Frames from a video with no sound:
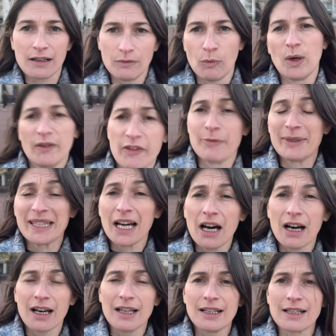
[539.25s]
Well, it's in the
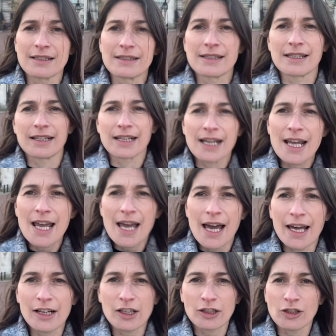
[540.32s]
heart of London.
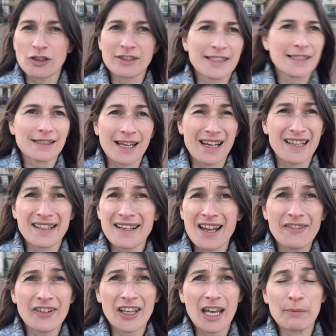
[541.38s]
And I can honestly say I
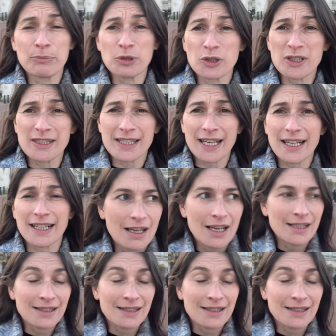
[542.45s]
never get bored of seeing it. It's